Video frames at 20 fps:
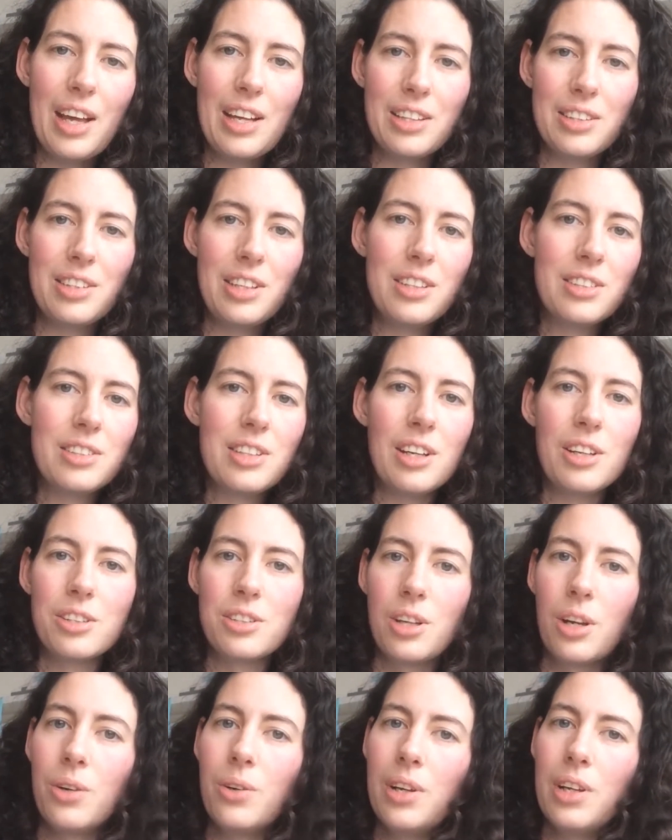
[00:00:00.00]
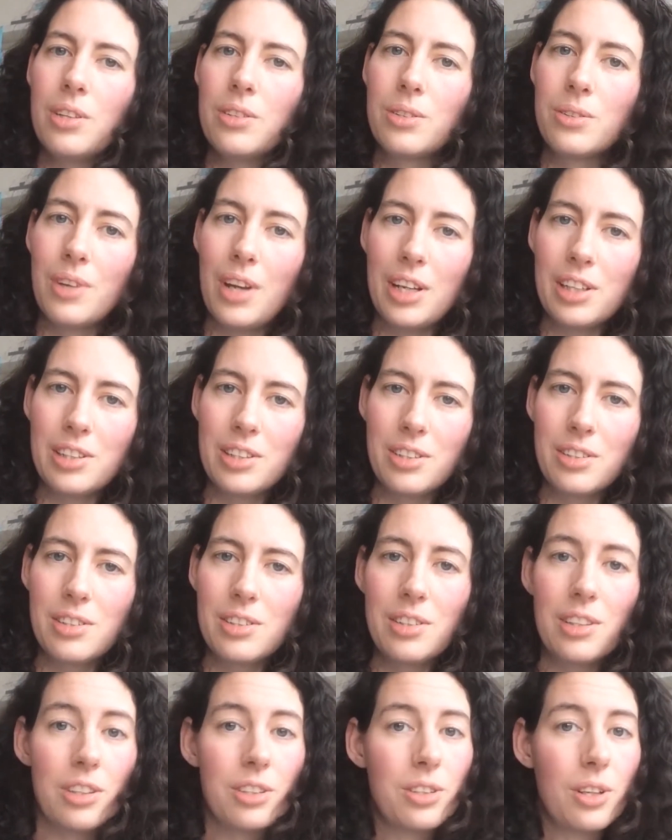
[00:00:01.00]
And since there's no
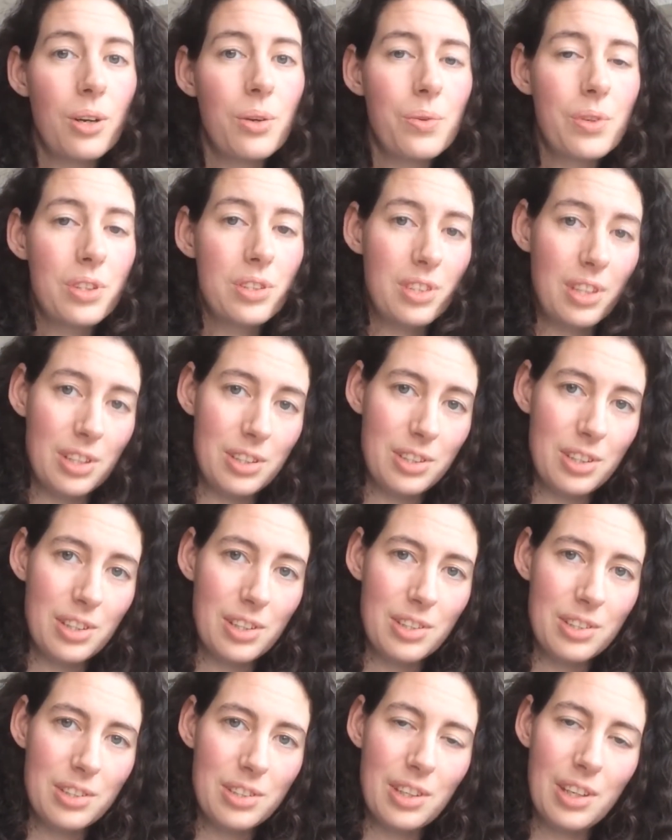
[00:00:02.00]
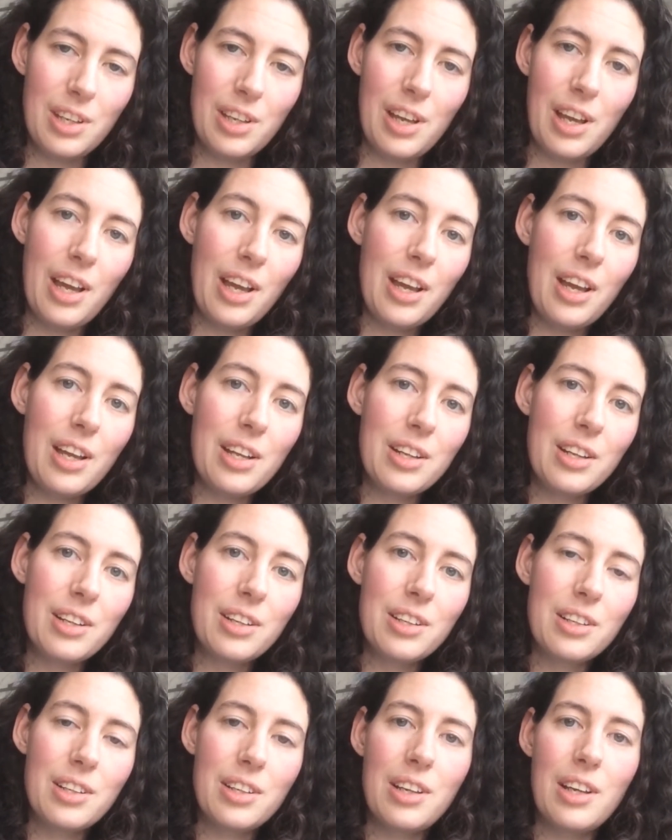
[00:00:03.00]
interaction, there's no resistance,
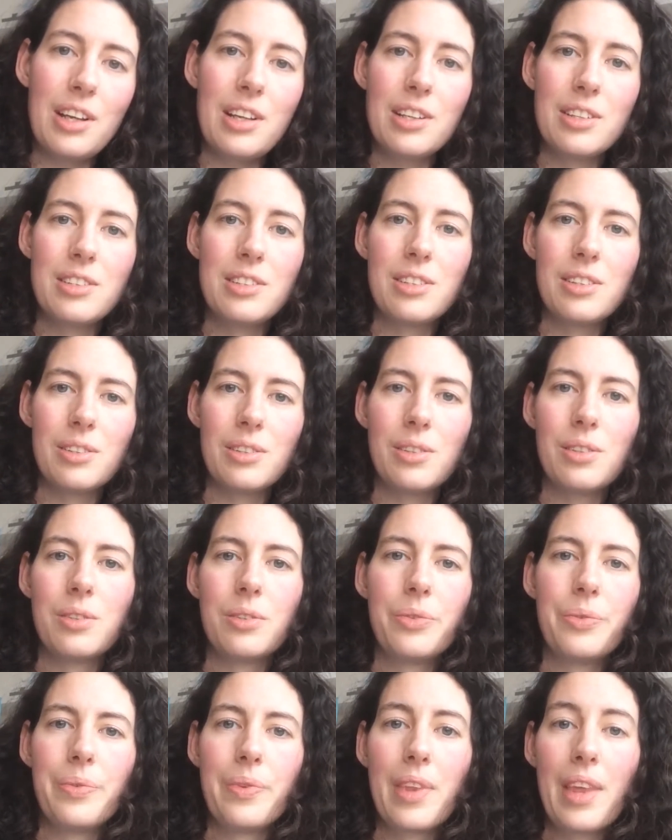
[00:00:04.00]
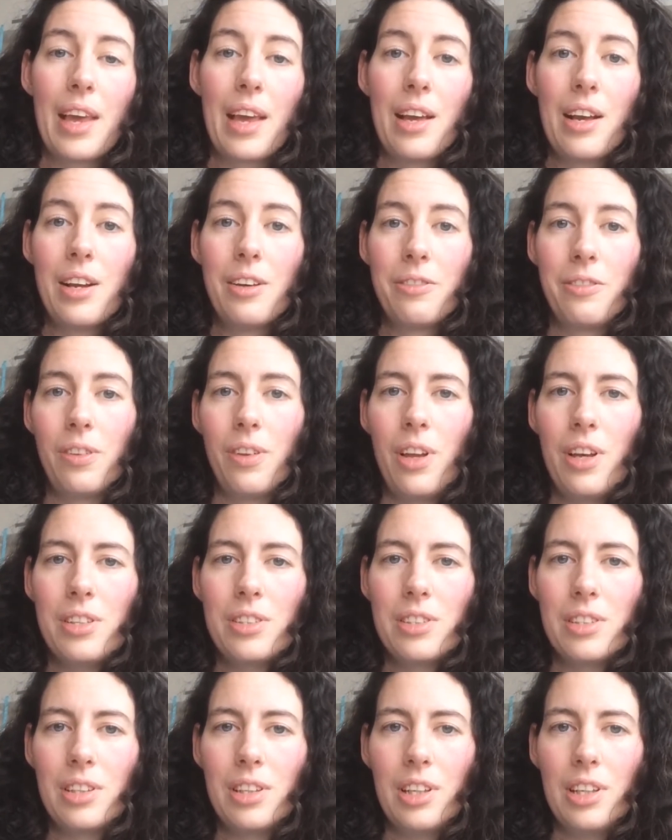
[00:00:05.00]
and its
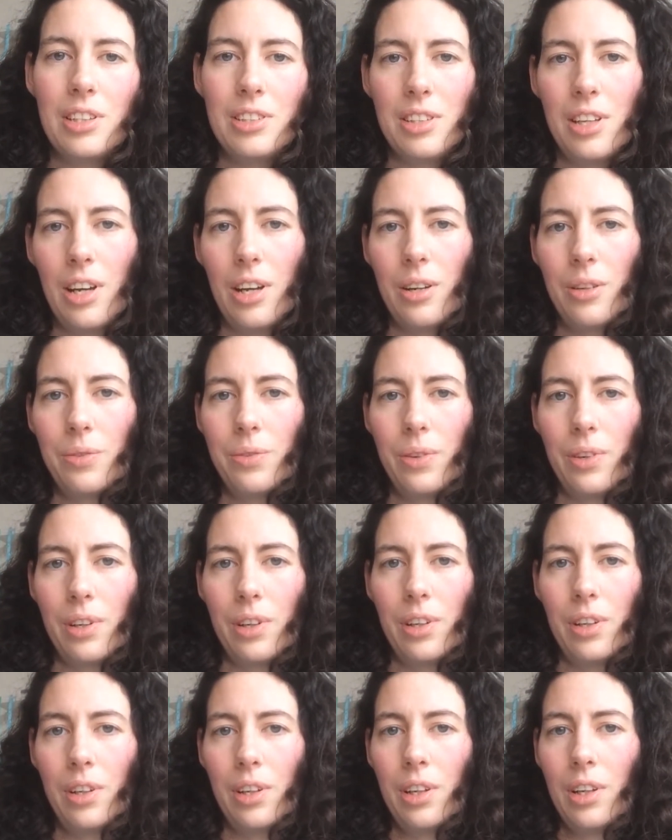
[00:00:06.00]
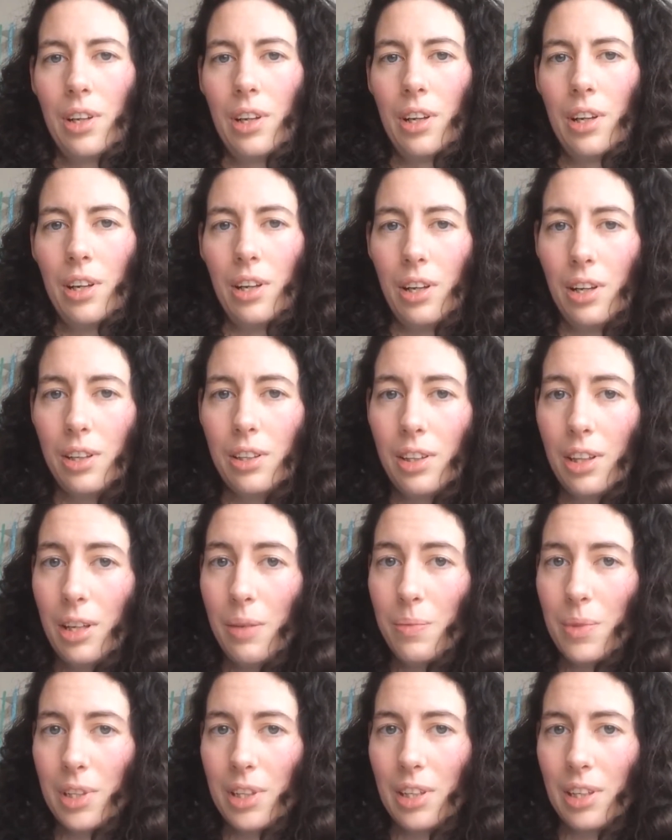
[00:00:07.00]
velocity is therefore
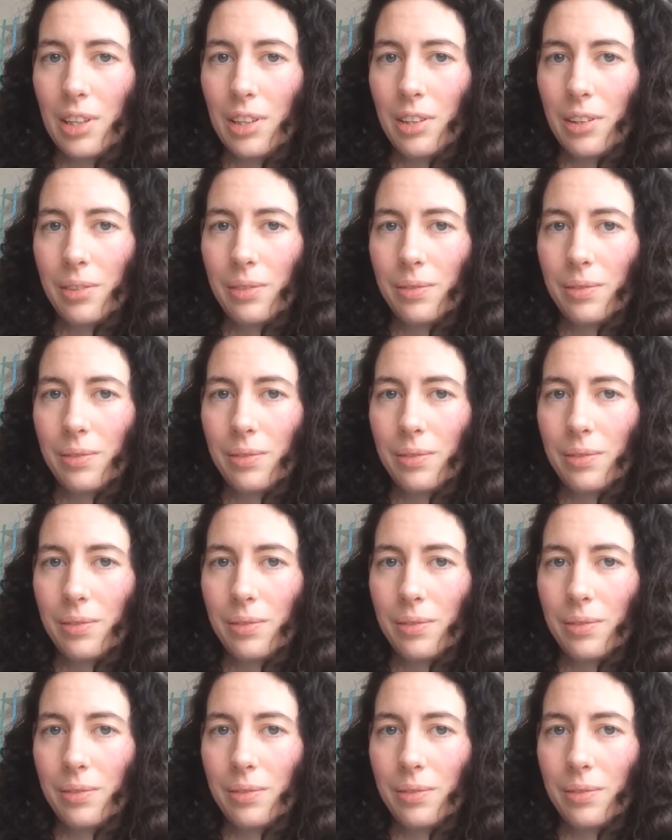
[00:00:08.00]
unlimited.